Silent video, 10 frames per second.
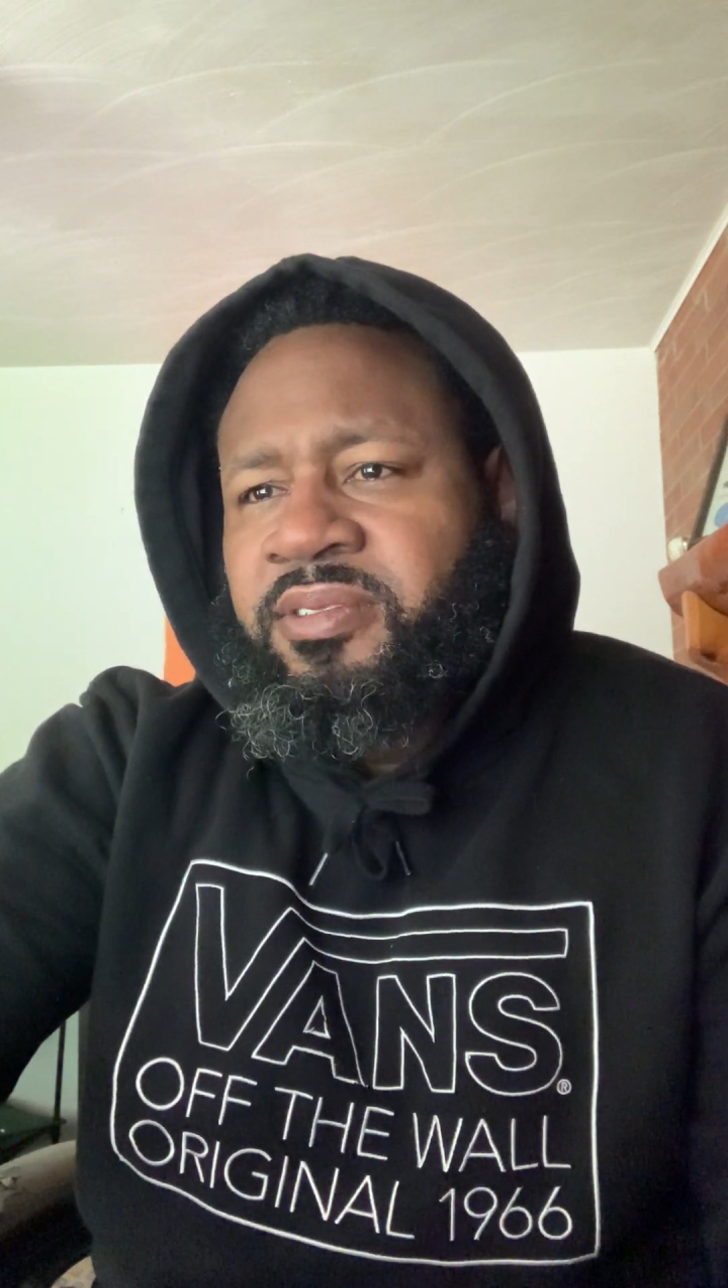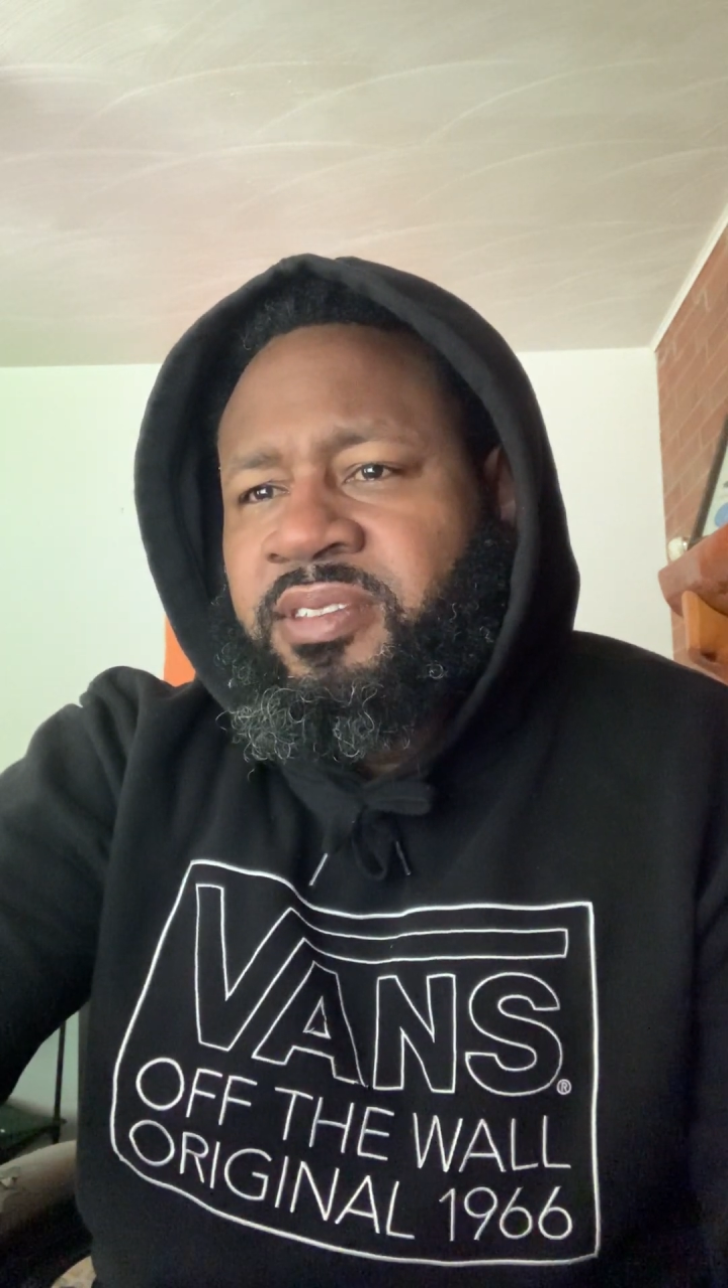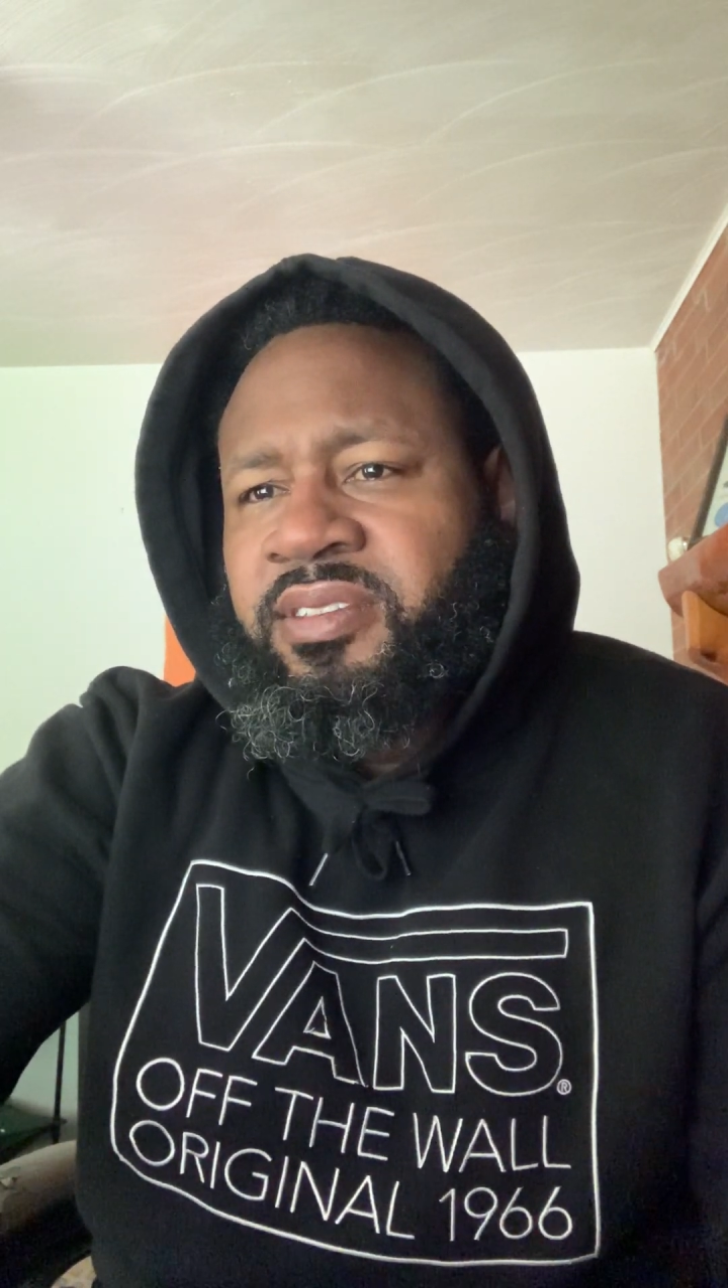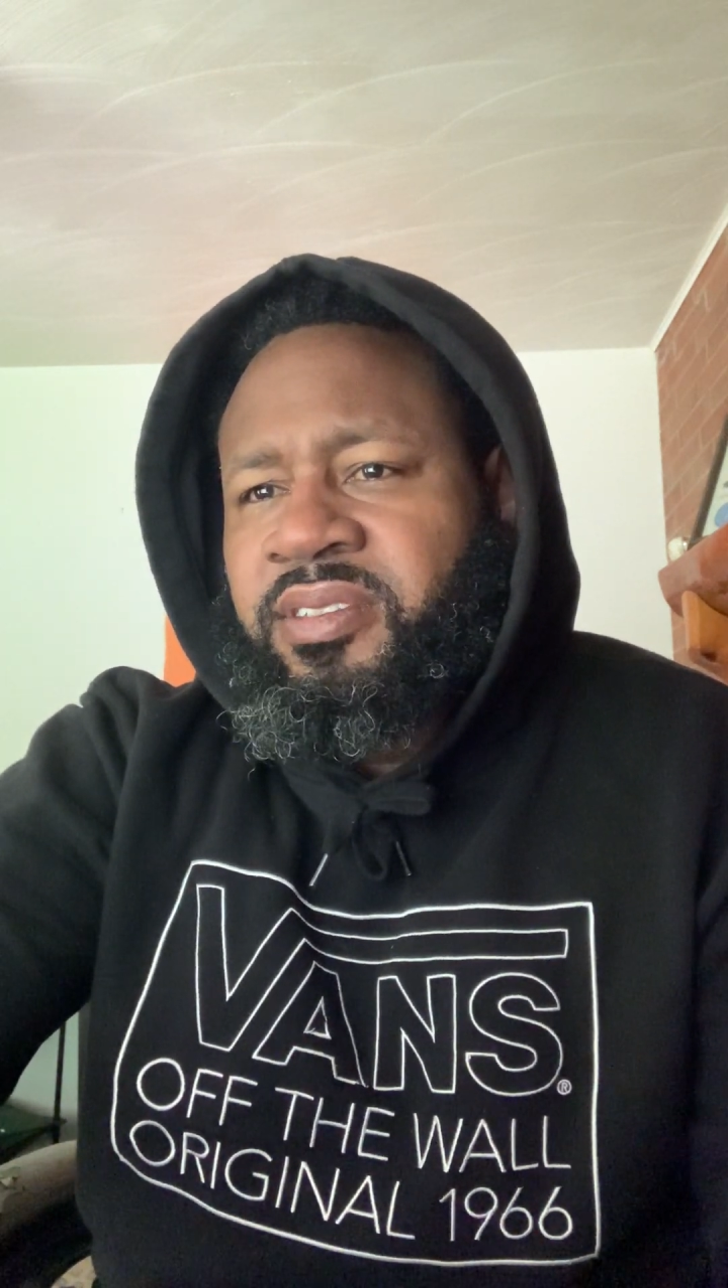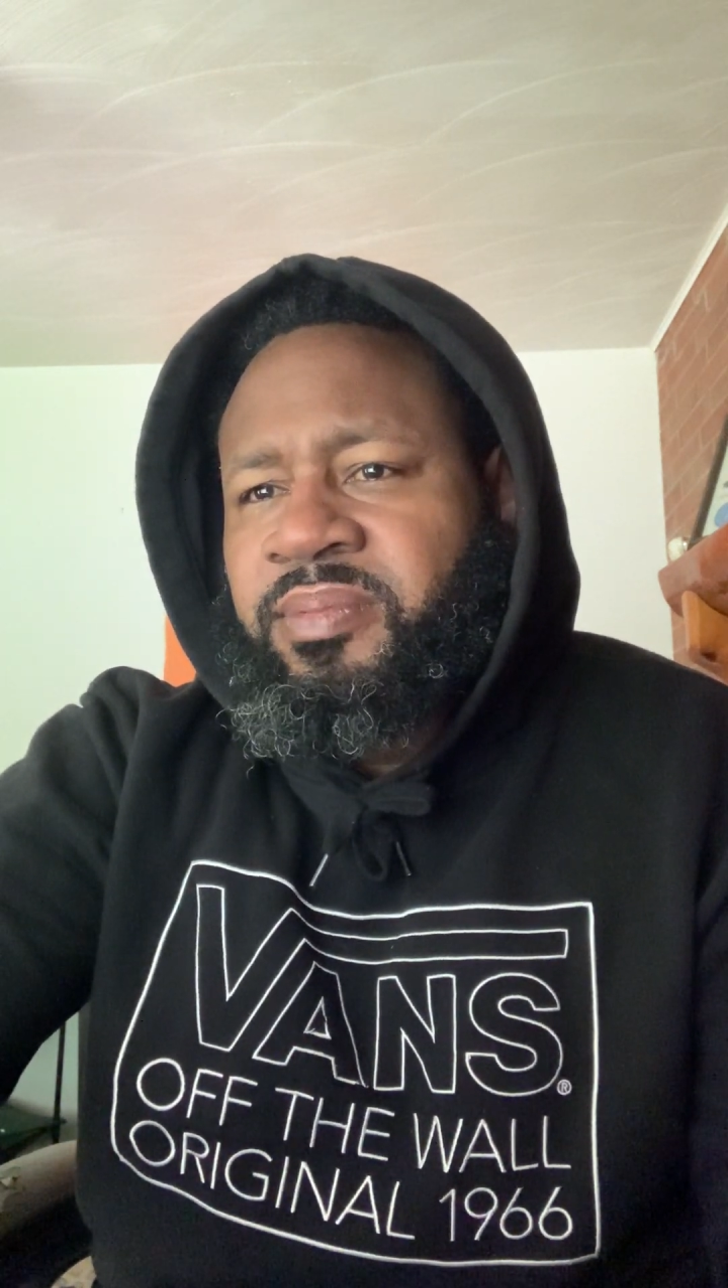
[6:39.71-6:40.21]

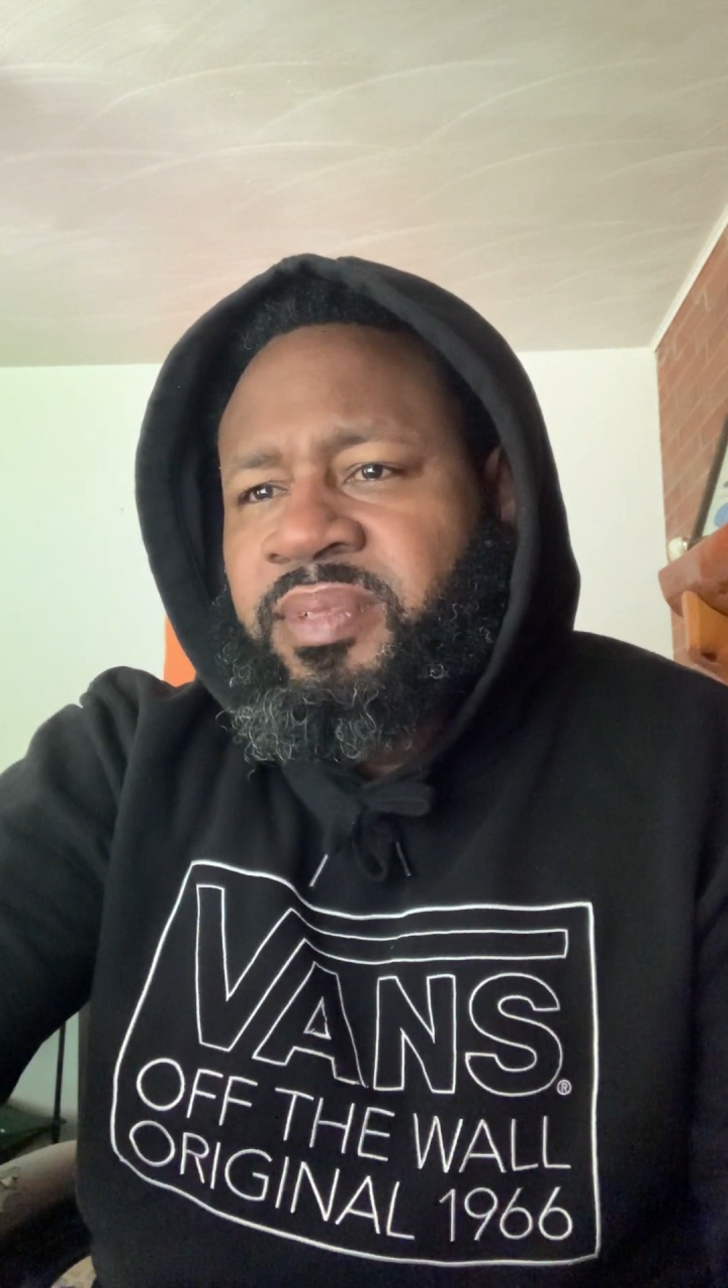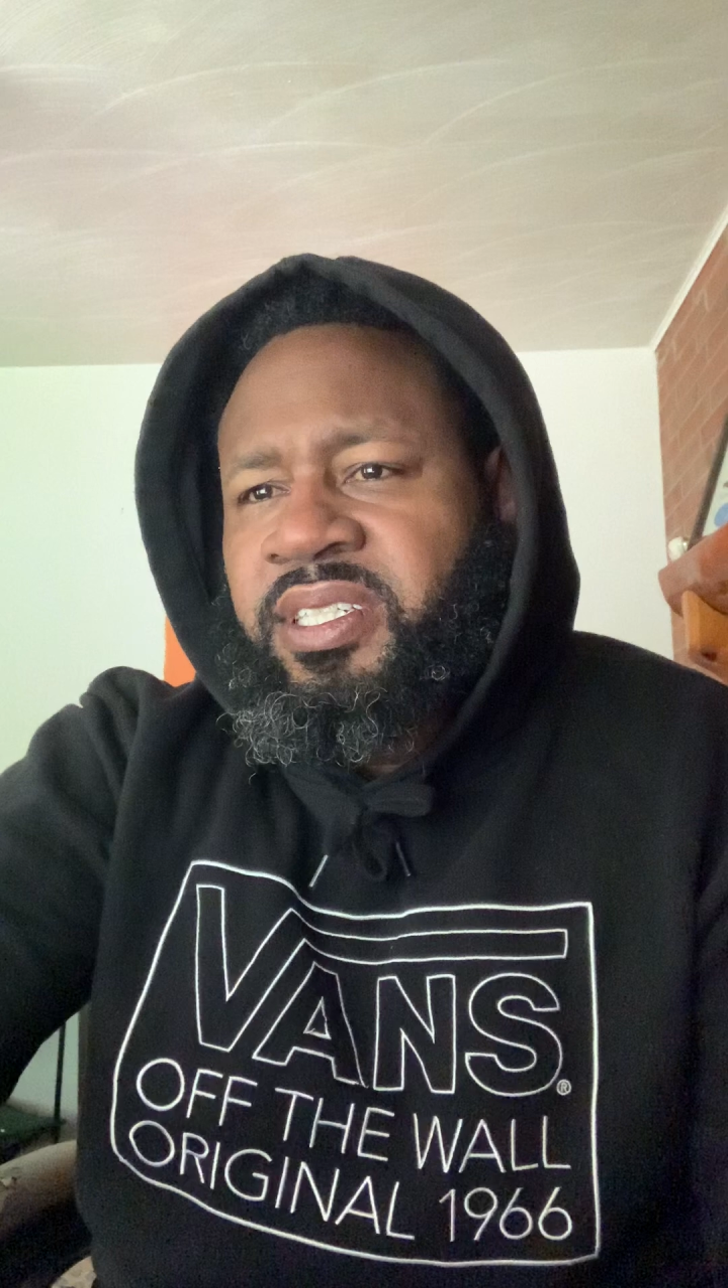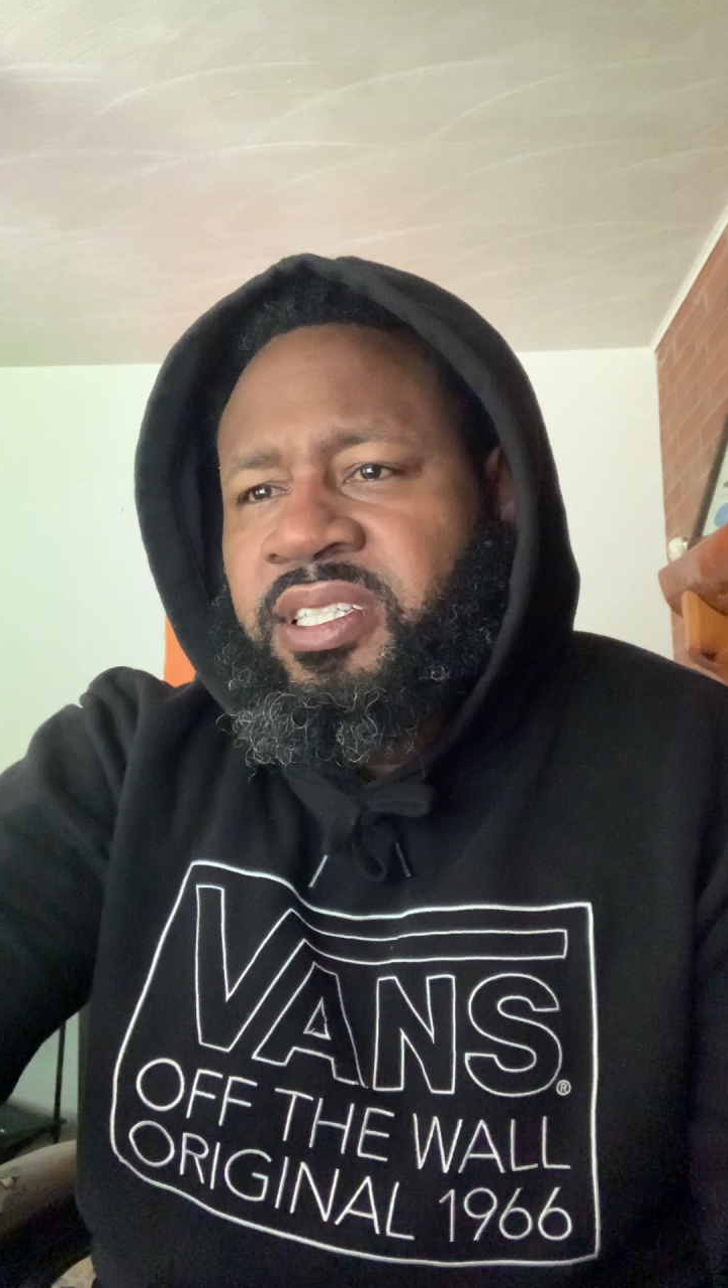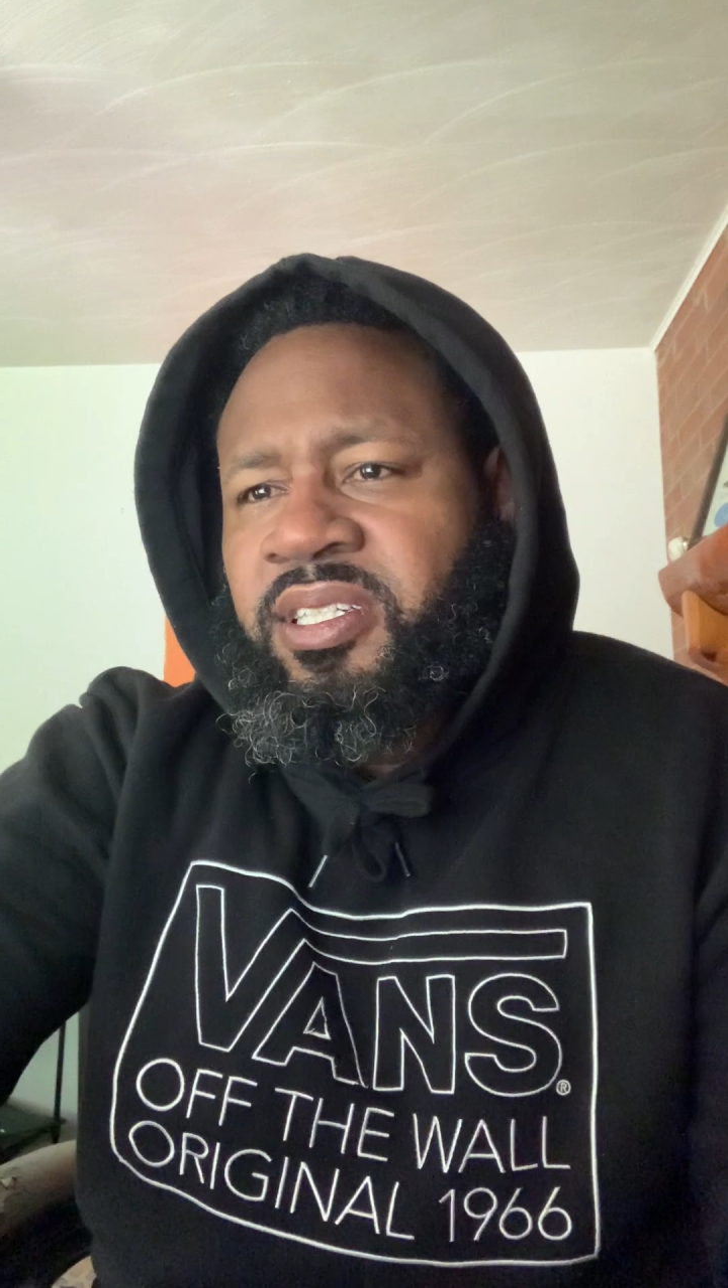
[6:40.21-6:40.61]
ones, to me,